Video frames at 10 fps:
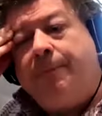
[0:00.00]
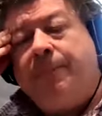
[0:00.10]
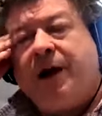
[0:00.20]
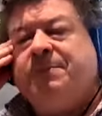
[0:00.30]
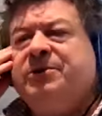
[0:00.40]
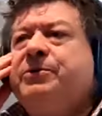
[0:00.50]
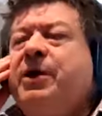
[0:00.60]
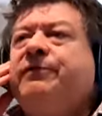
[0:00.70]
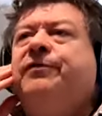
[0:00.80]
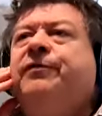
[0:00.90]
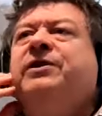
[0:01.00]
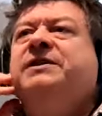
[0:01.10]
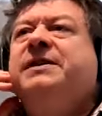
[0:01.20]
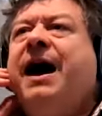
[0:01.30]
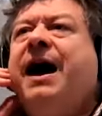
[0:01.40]
I suppose it was after Fawlty
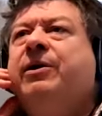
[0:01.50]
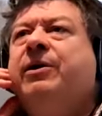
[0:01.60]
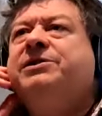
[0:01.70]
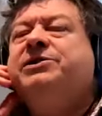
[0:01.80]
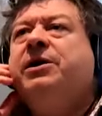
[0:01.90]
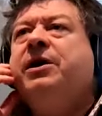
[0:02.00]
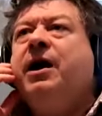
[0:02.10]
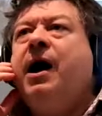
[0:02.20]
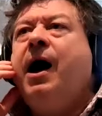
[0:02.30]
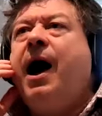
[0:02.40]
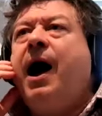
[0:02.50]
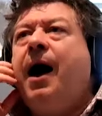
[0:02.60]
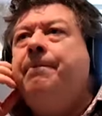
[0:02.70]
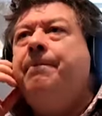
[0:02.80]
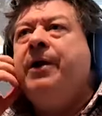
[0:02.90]
Towers,
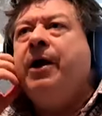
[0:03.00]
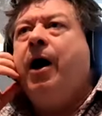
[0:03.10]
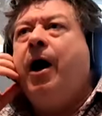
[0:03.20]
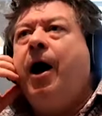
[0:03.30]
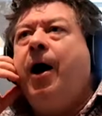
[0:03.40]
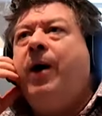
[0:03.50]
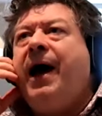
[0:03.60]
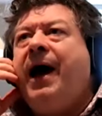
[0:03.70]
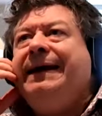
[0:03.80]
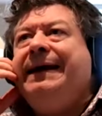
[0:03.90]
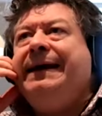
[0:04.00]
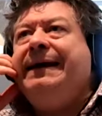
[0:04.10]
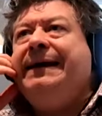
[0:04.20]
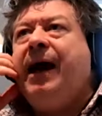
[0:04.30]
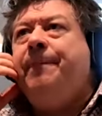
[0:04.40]
um, uh, where
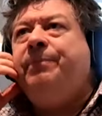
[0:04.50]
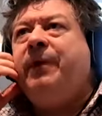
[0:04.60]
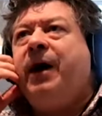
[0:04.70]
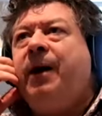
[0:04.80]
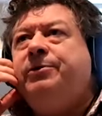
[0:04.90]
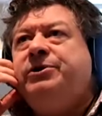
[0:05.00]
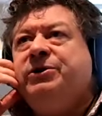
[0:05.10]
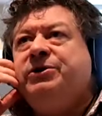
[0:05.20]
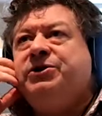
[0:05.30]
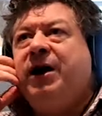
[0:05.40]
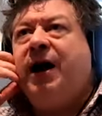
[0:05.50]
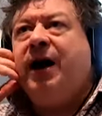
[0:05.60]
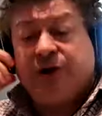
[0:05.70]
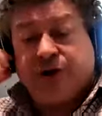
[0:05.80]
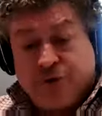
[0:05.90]
he um, uh, produced uh,
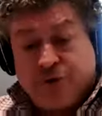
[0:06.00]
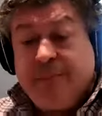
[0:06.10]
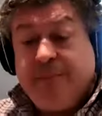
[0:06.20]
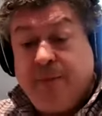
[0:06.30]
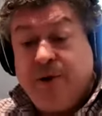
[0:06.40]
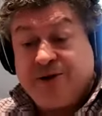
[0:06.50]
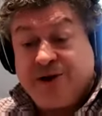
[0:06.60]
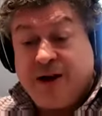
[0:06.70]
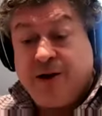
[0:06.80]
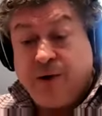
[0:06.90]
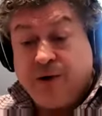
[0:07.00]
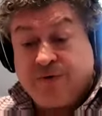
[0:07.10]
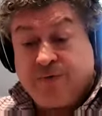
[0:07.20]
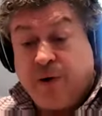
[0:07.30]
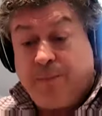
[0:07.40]
extremely amusing and
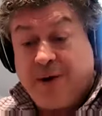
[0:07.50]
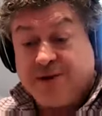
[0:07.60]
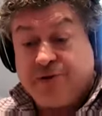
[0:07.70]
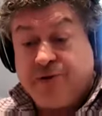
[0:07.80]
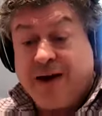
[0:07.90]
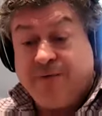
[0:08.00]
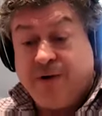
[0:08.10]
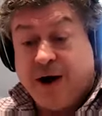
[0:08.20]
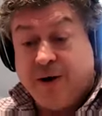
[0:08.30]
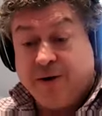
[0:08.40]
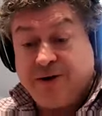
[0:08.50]
useful business training videos.